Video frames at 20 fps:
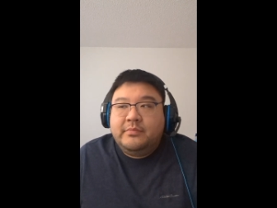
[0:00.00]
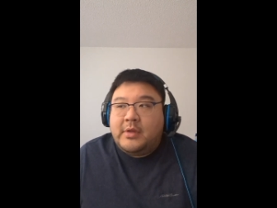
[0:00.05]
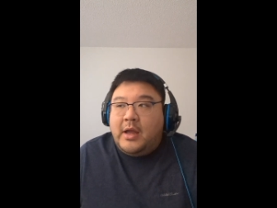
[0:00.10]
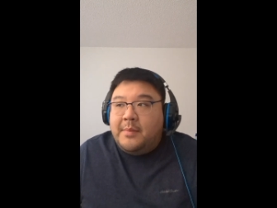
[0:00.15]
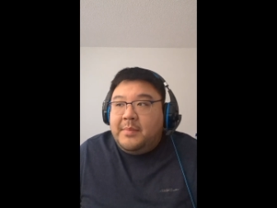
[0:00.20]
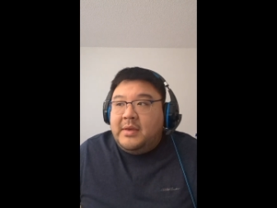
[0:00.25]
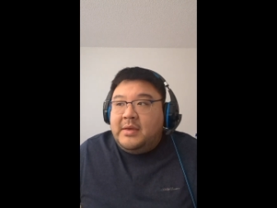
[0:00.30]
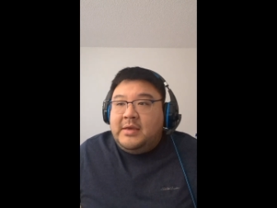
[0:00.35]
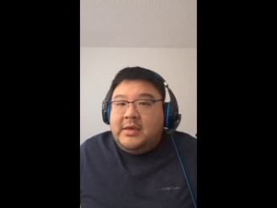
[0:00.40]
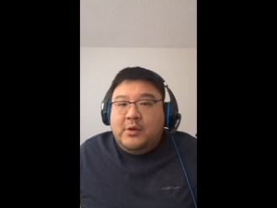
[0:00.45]
I
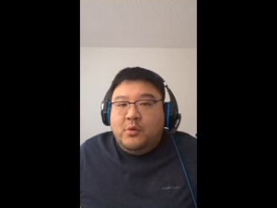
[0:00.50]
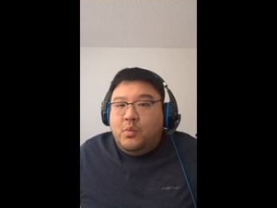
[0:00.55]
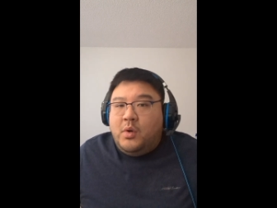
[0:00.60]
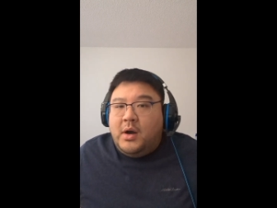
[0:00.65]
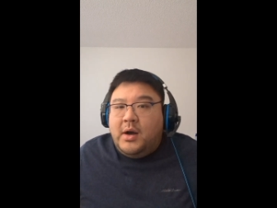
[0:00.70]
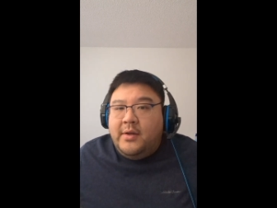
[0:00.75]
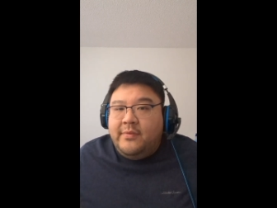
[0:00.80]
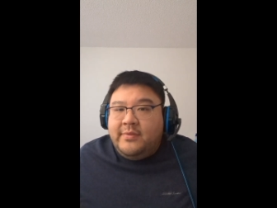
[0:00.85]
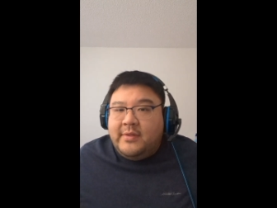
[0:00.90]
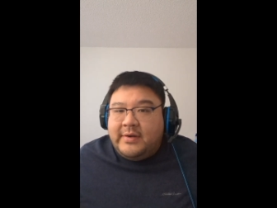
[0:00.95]
mean, he
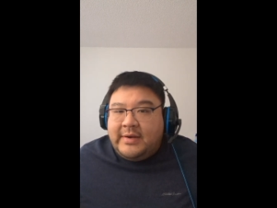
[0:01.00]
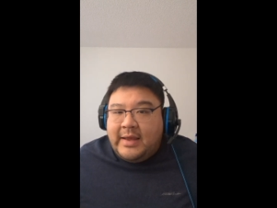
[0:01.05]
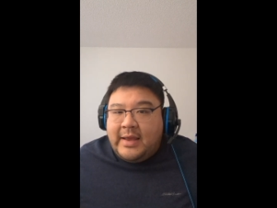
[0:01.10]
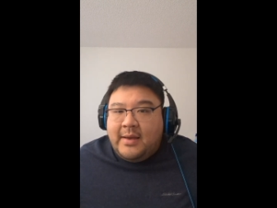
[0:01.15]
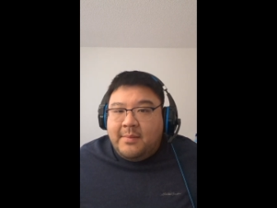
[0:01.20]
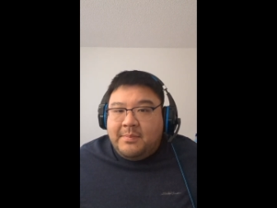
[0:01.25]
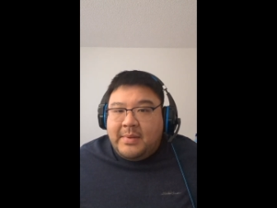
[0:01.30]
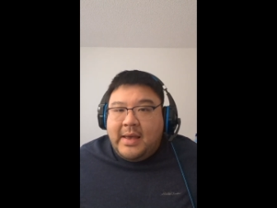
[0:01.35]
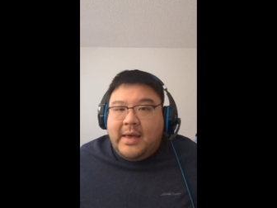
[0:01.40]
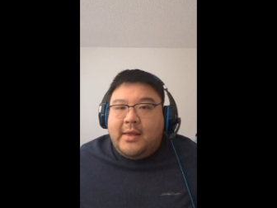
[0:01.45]
won the
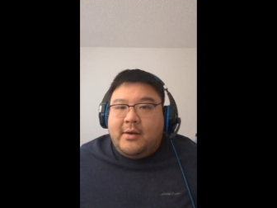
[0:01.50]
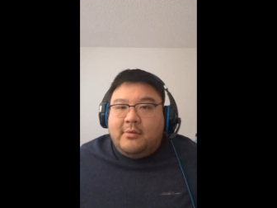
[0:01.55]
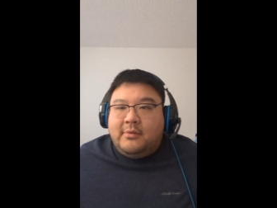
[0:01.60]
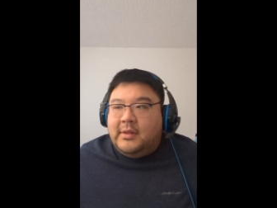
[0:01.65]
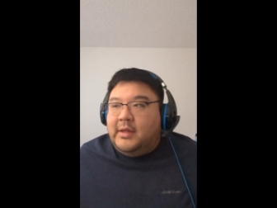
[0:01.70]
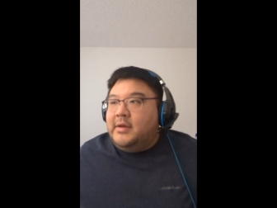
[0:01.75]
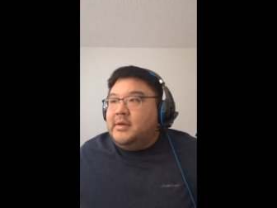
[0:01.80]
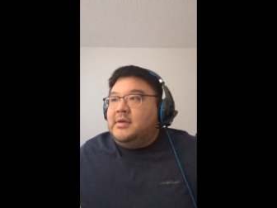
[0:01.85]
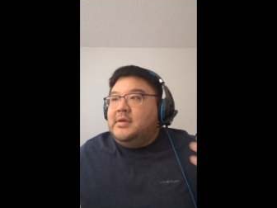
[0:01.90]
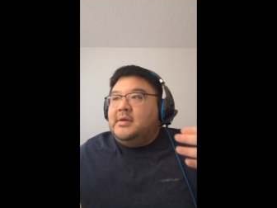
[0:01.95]
damn battle.
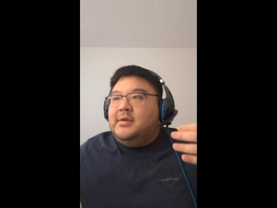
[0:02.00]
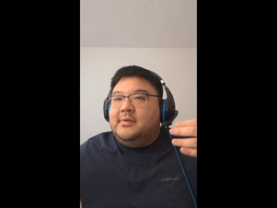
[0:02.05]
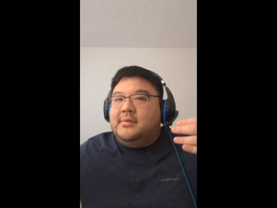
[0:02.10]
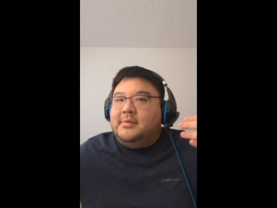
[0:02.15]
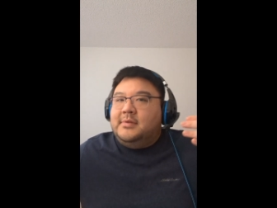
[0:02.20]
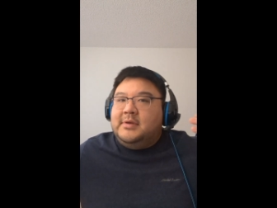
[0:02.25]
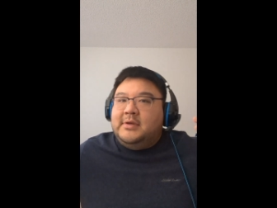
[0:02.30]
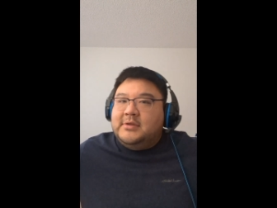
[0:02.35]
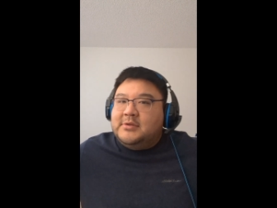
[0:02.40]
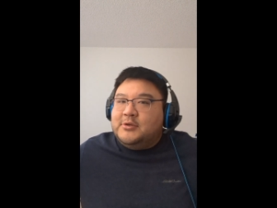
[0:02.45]
Like
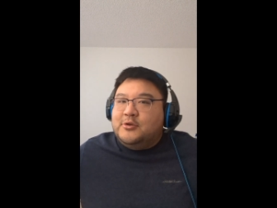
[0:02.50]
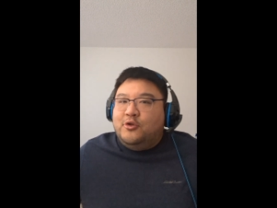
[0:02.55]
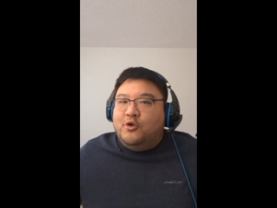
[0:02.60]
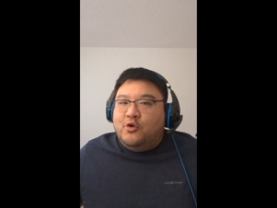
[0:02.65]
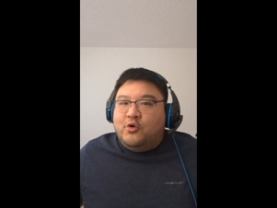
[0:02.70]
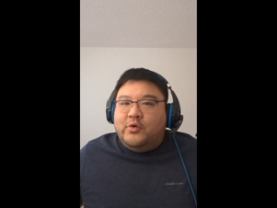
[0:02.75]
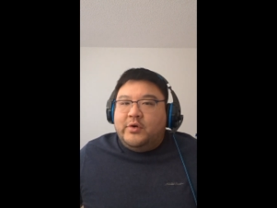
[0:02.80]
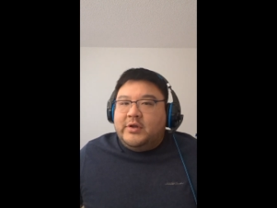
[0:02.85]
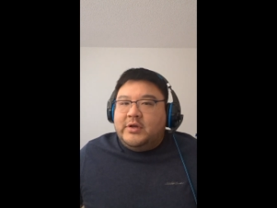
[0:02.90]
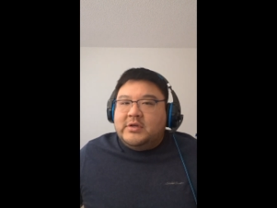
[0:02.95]
he's
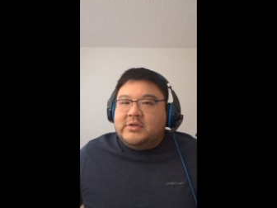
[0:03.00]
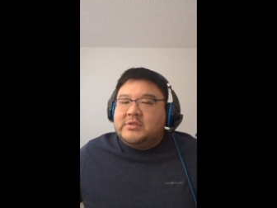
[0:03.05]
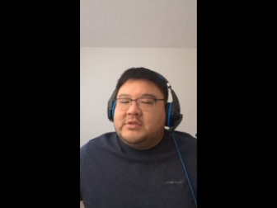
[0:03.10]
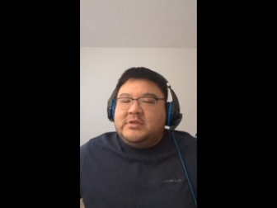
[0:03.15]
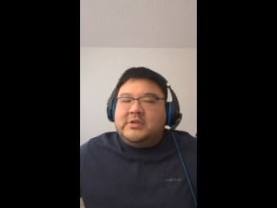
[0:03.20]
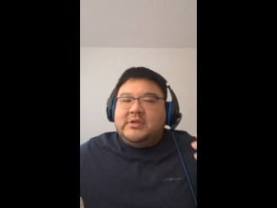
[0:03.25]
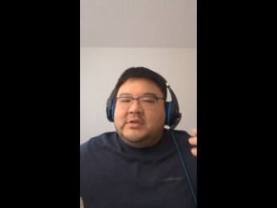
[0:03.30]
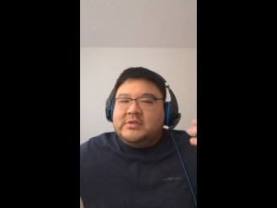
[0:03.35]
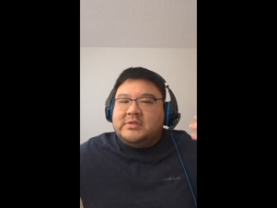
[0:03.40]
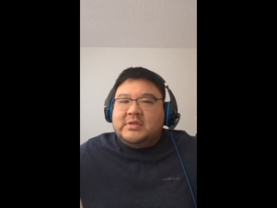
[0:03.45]
glorious.
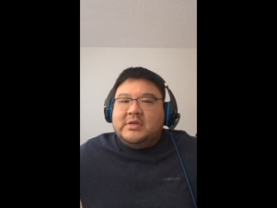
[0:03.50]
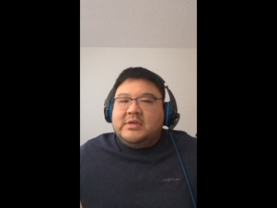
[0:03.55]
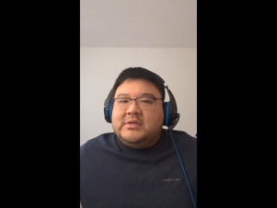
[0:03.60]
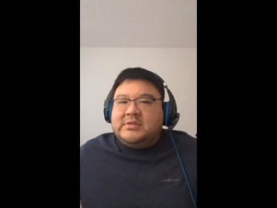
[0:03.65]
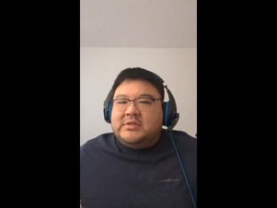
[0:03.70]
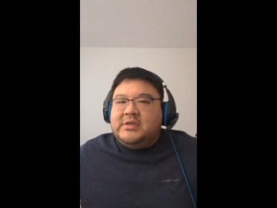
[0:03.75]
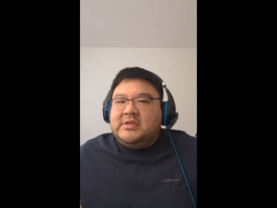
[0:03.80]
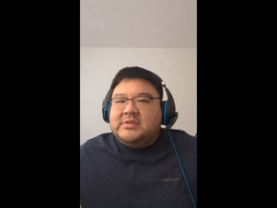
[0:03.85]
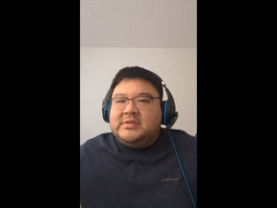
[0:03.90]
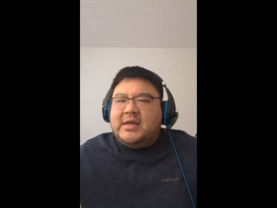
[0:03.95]
He's
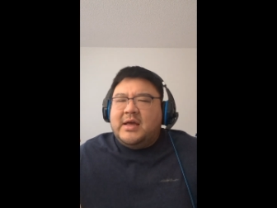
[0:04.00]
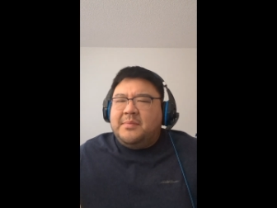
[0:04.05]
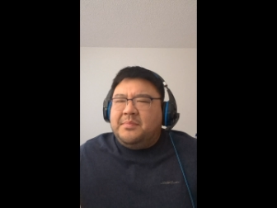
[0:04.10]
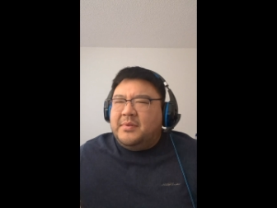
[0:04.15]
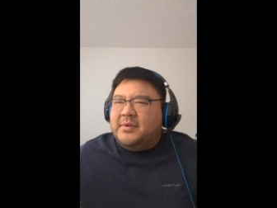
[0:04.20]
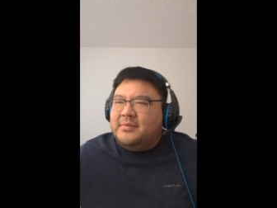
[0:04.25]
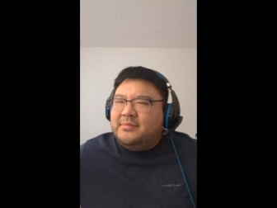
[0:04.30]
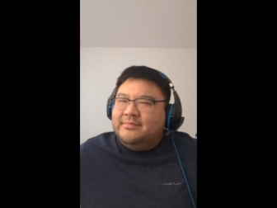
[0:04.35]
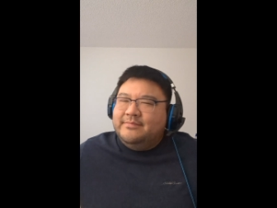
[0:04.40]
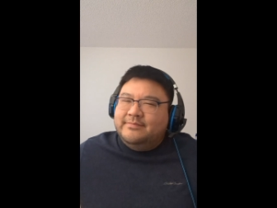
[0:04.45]
this. He's that.
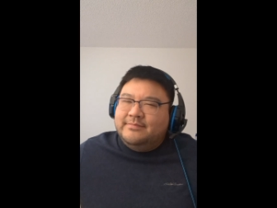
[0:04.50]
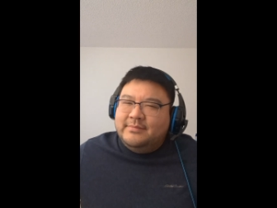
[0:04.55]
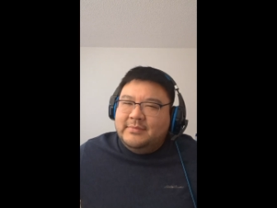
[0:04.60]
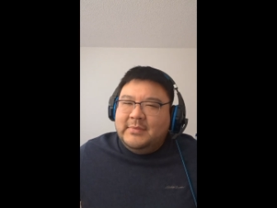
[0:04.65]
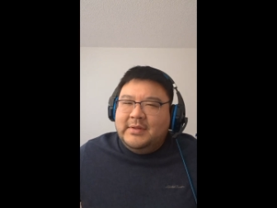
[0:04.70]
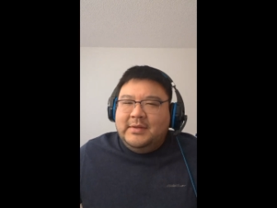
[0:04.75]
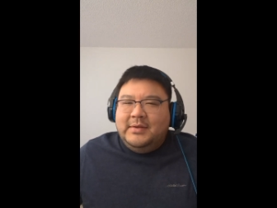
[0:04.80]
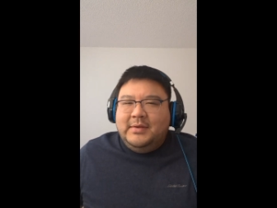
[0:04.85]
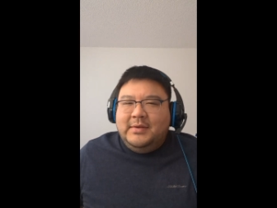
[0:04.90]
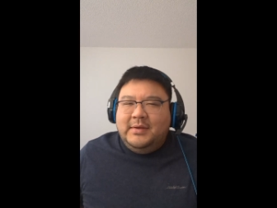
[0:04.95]
But
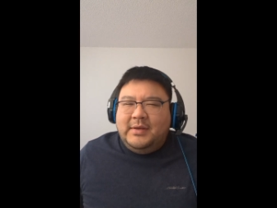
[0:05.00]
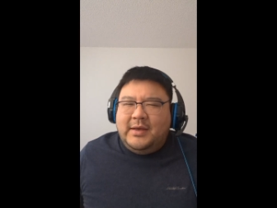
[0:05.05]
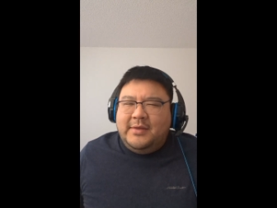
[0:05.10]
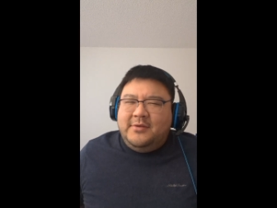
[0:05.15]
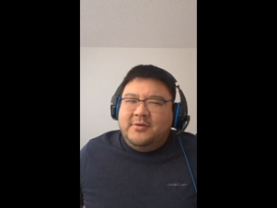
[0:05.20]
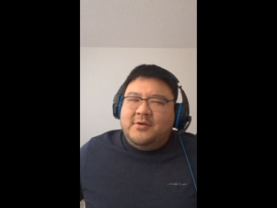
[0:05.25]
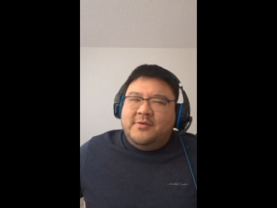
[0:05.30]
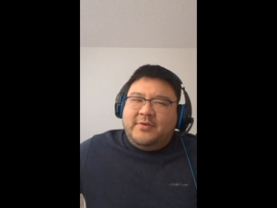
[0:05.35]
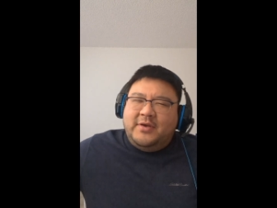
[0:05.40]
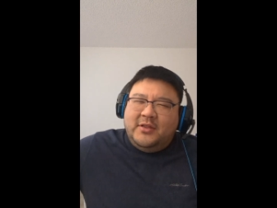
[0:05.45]
and
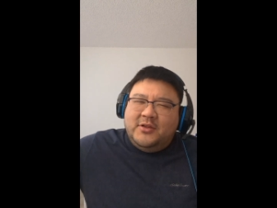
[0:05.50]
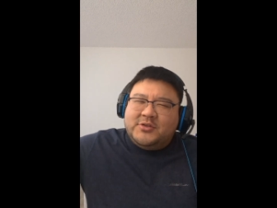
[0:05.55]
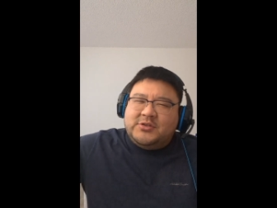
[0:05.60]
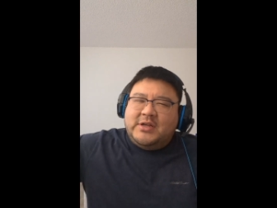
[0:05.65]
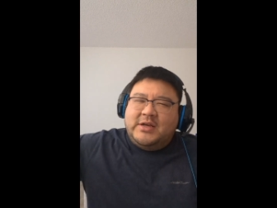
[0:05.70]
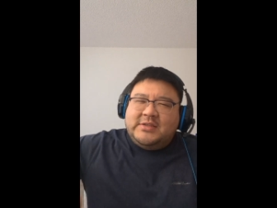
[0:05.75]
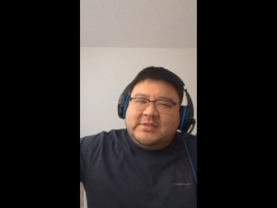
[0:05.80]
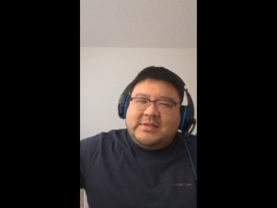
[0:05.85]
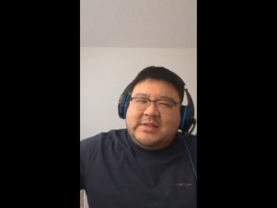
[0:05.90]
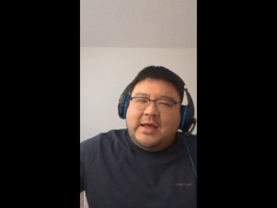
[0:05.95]
then you have English
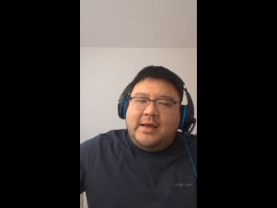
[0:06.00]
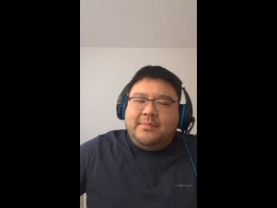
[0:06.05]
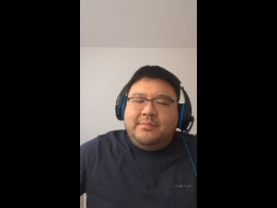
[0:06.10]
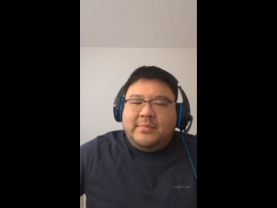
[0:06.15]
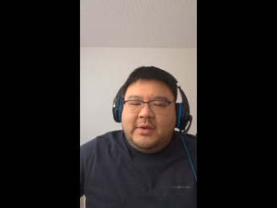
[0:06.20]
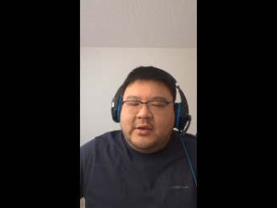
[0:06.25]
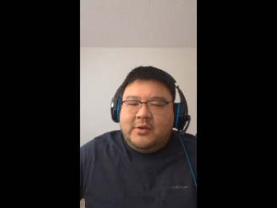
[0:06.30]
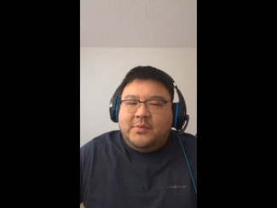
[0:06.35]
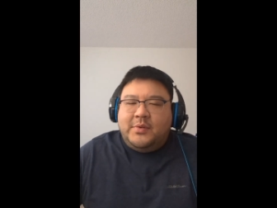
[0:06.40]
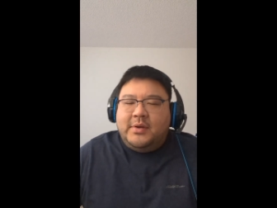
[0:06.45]
knights stab
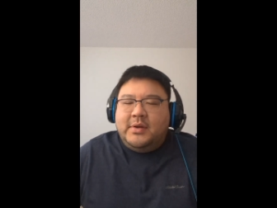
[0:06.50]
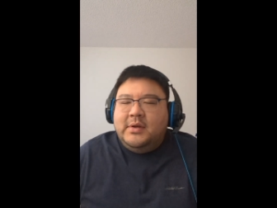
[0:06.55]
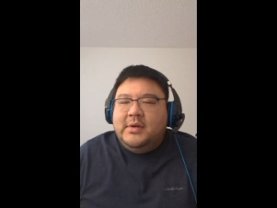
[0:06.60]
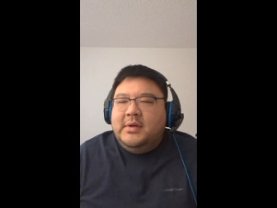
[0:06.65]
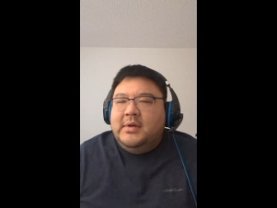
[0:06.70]
him anyway.